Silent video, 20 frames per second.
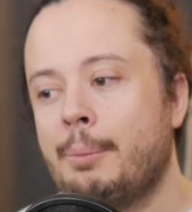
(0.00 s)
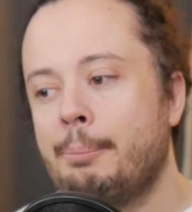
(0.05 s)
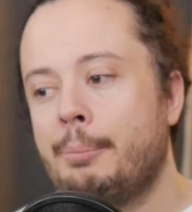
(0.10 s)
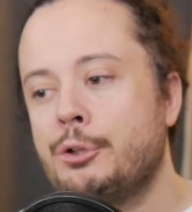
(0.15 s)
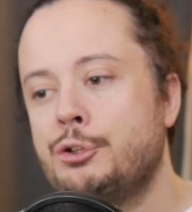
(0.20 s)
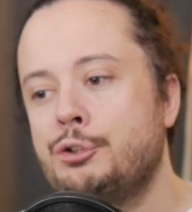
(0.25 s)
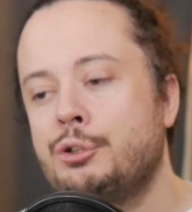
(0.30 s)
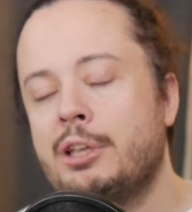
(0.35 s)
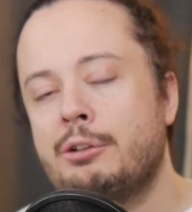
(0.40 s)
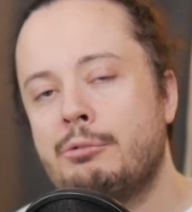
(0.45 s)

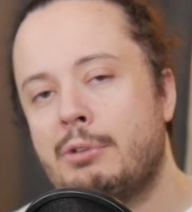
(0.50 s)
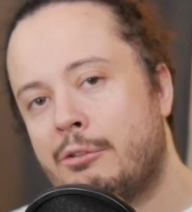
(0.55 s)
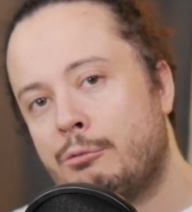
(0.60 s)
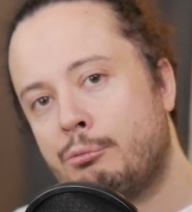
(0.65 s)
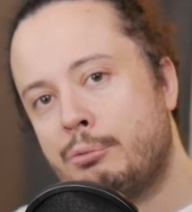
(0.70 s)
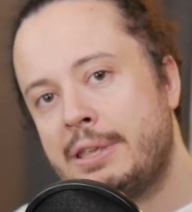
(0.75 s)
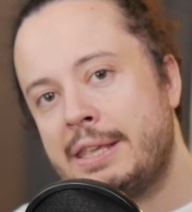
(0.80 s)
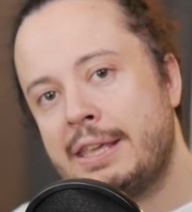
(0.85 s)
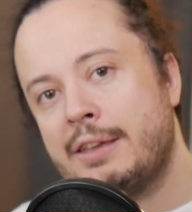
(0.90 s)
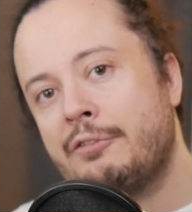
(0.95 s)
But you can
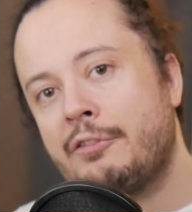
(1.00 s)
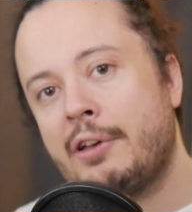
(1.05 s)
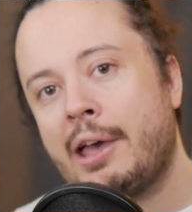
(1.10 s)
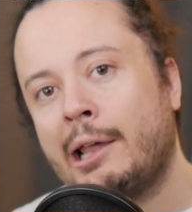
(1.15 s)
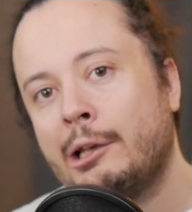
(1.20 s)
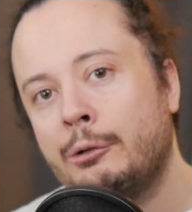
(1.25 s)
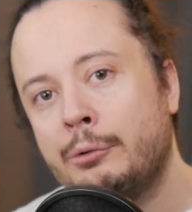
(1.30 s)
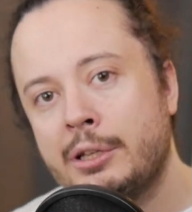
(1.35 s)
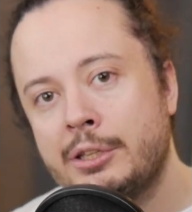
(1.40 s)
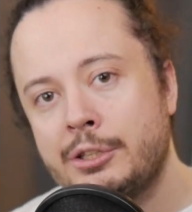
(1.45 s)

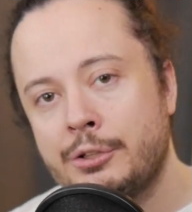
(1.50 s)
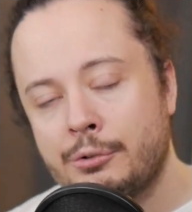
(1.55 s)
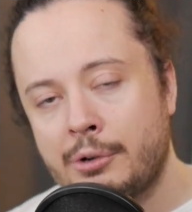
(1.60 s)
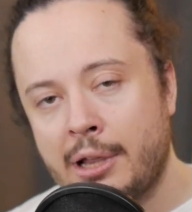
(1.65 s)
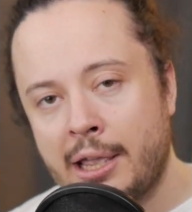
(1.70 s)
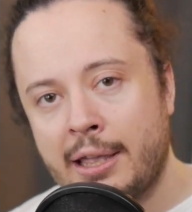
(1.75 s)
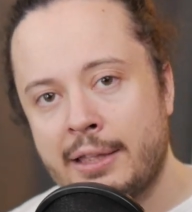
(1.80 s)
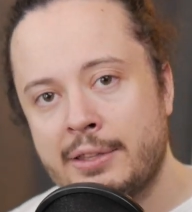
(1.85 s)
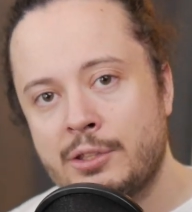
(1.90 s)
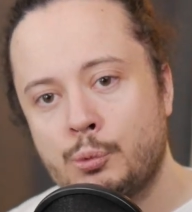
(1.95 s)
re-evaluate your
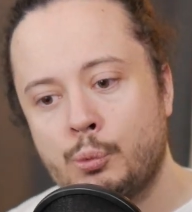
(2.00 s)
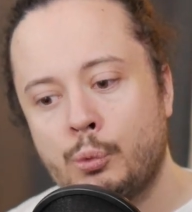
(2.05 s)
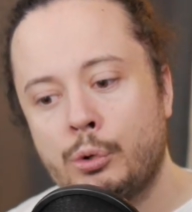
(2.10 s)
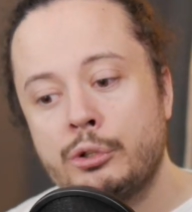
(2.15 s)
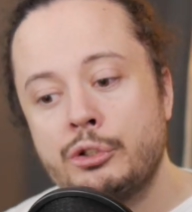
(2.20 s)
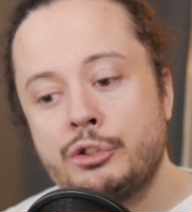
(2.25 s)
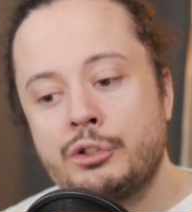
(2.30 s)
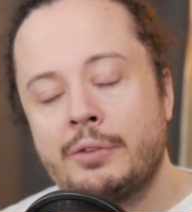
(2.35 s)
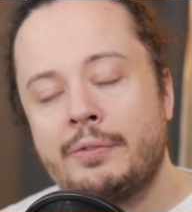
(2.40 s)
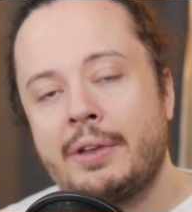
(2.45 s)
ads
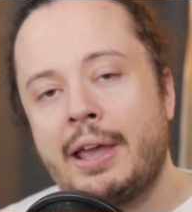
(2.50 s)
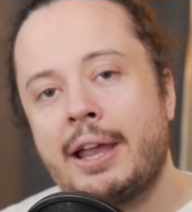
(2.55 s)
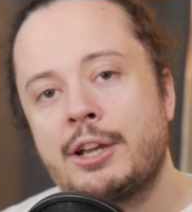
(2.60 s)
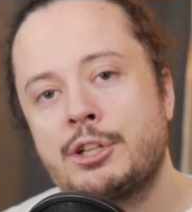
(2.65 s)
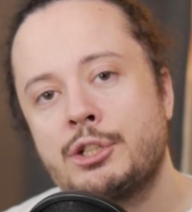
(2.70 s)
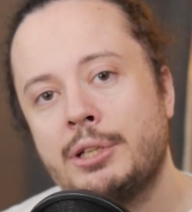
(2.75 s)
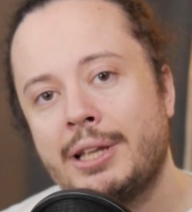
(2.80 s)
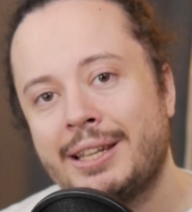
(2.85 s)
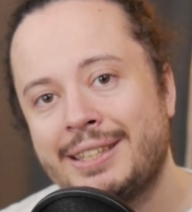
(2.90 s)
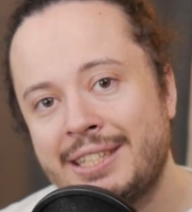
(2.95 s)
once you have
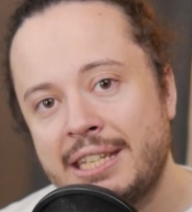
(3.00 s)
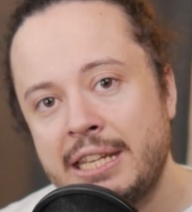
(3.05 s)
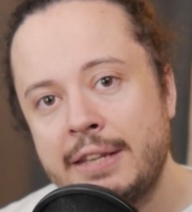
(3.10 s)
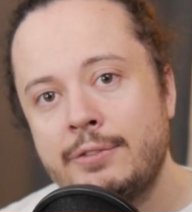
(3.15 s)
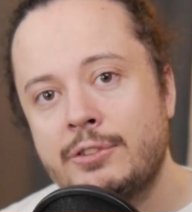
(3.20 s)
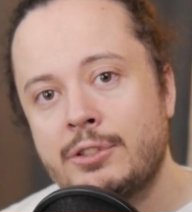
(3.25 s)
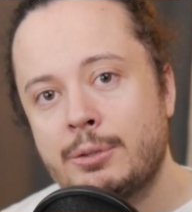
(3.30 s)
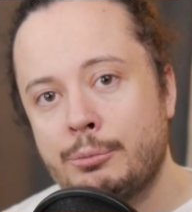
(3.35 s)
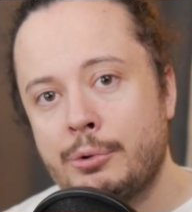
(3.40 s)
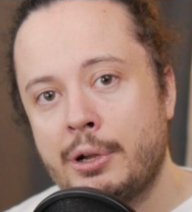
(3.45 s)
actually
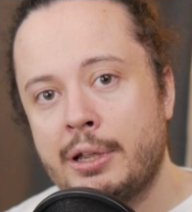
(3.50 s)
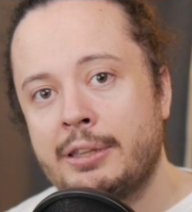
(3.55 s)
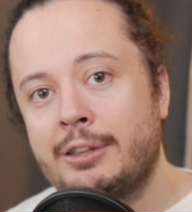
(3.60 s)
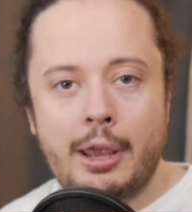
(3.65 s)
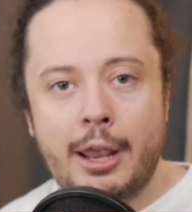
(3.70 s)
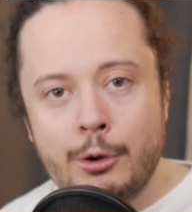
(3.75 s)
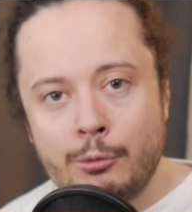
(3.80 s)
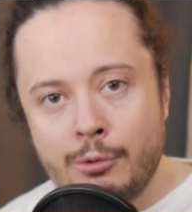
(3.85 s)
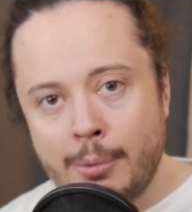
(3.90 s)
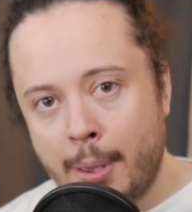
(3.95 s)
achieved some rank.
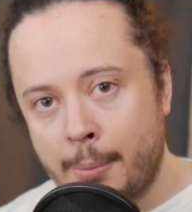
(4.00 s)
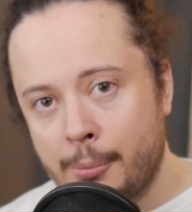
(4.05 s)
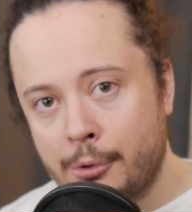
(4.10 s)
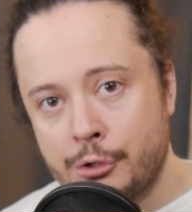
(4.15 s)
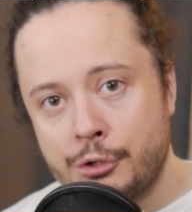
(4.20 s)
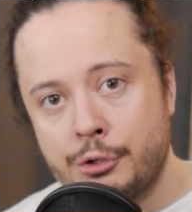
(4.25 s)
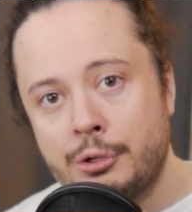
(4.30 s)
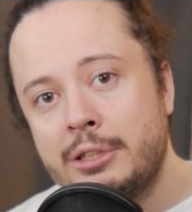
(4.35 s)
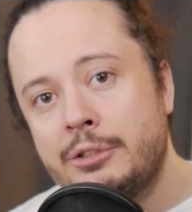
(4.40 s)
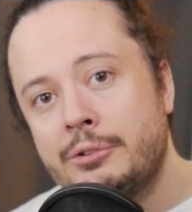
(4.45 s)
And remember,
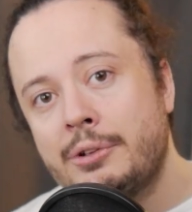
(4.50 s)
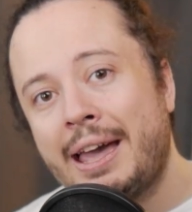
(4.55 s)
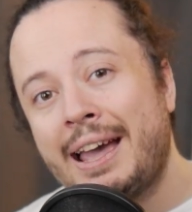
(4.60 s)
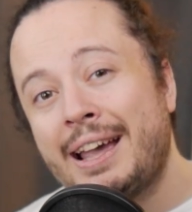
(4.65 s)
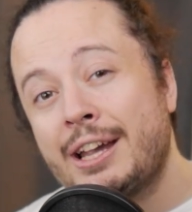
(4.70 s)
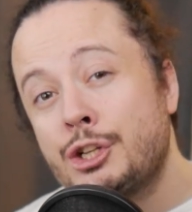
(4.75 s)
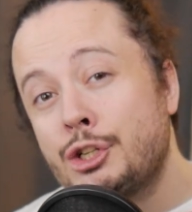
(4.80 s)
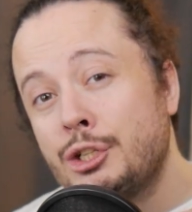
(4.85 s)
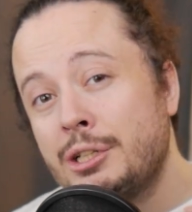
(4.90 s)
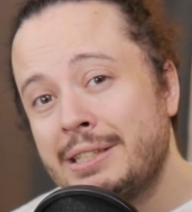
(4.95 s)
you need to
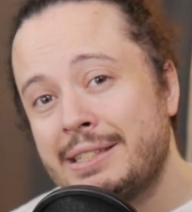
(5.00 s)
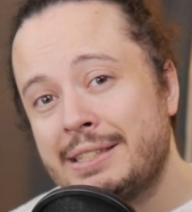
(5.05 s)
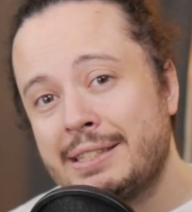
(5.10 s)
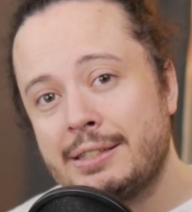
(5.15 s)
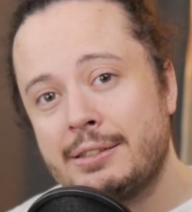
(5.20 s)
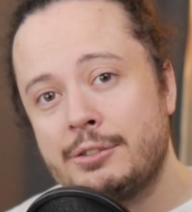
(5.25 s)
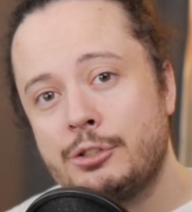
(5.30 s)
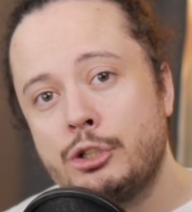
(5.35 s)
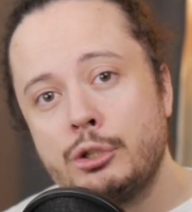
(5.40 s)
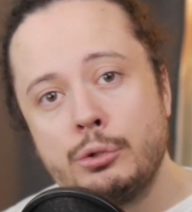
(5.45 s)
actually
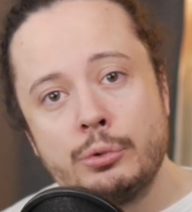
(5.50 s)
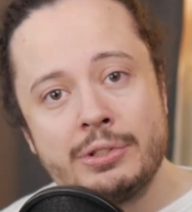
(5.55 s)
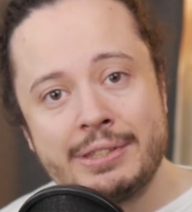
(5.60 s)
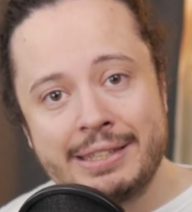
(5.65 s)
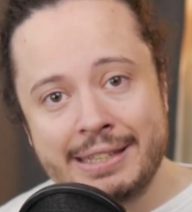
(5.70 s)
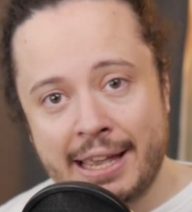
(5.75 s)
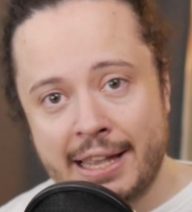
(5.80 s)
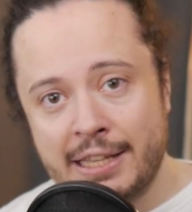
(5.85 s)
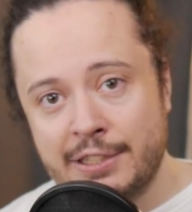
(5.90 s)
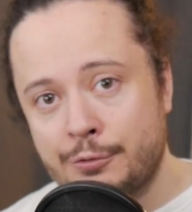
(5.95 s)
use
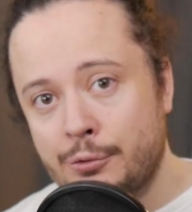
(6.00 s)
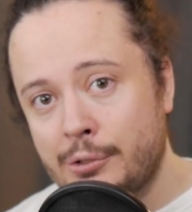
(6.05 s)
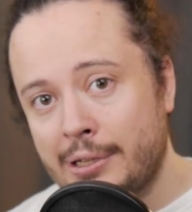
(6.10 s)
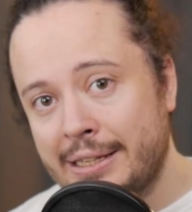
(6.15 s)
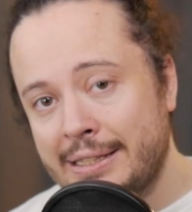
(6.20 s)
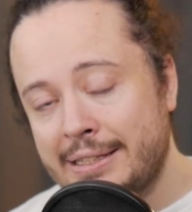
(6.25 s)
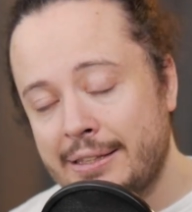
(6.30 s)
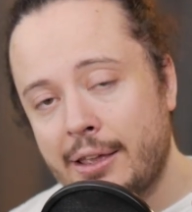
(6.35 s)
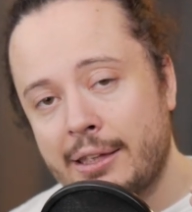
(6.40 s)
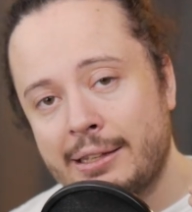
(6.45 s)
the ads for
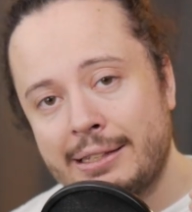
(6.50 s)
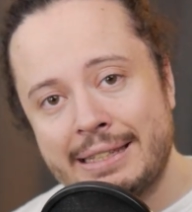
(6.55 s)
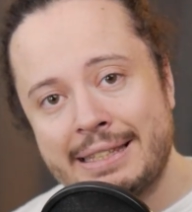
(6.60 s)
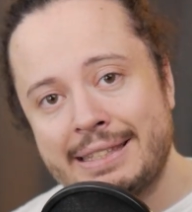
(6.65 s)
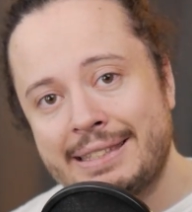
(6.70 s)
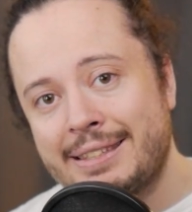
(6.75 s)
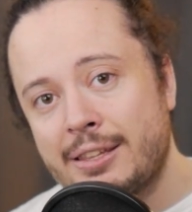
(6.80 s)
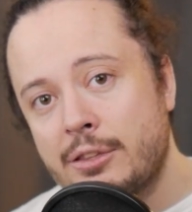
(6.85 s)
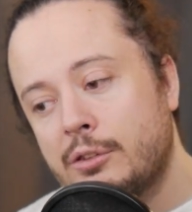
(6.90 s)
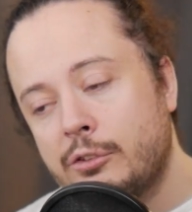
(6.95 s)
like at
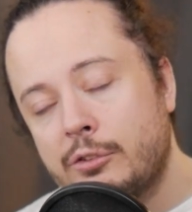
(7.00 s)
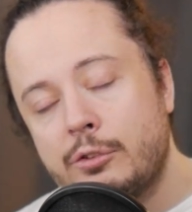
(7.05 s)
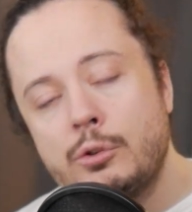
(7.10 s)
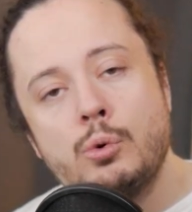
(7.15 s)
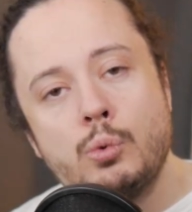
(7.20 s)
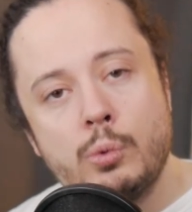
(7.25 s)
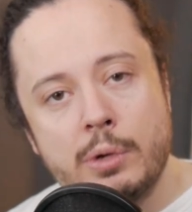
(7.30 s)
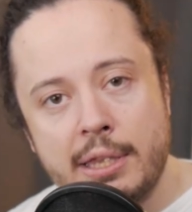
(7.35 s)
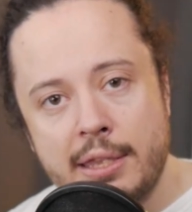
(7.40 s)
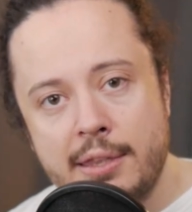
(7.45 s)
least
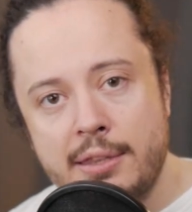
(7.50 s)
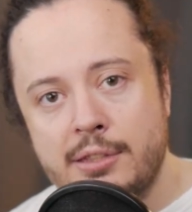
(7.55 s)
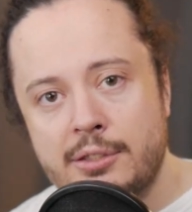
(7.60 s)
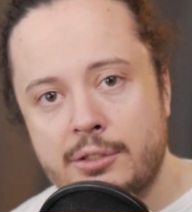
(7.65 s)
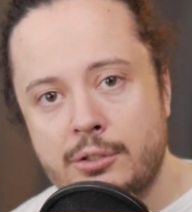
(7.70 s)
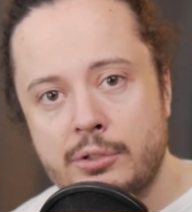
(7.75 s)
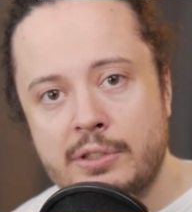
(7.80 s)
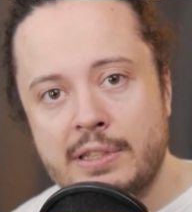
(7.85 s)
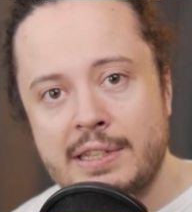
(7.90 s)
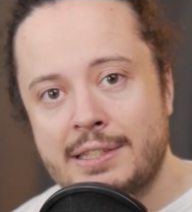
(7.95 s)
2 weeks
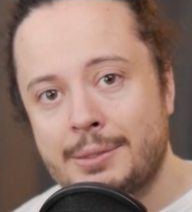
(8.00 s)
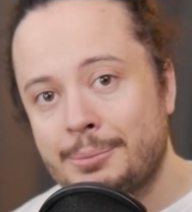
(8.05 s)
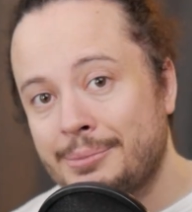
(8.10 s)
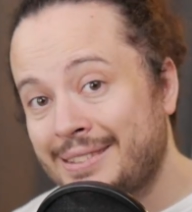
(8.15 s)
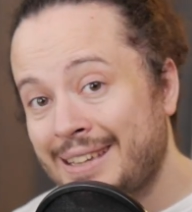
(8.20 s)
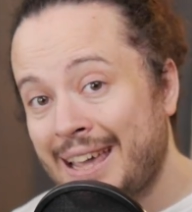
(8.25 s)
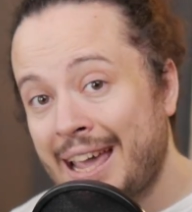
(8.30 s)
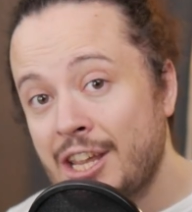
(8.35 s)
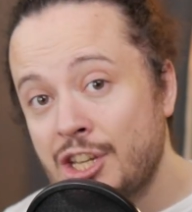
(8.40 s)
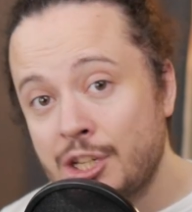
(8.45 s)
to see some
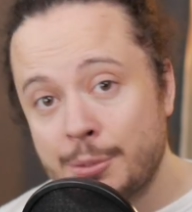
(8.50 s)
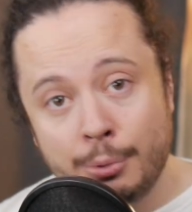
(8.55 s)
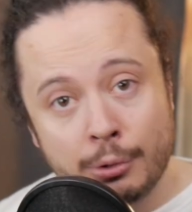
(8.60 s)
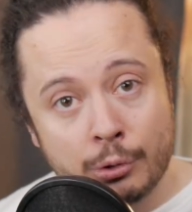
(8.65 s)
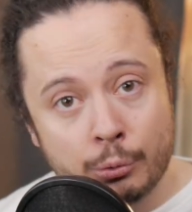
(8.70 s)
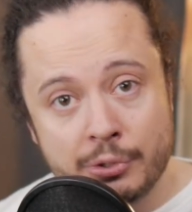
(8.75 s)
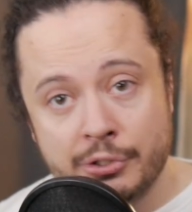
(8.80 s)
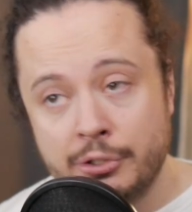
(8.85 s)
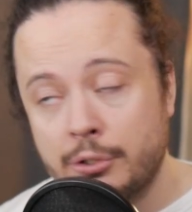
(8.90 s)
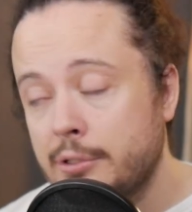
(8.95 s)
tangible
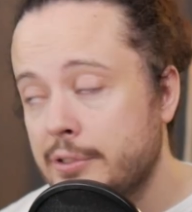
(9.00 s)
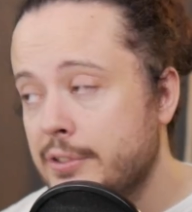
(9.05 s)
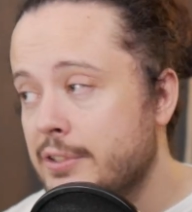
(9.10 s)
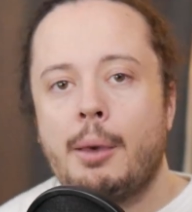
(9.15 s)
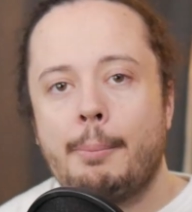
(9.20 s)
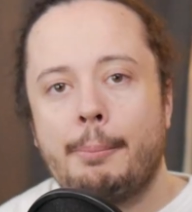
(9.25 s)
results.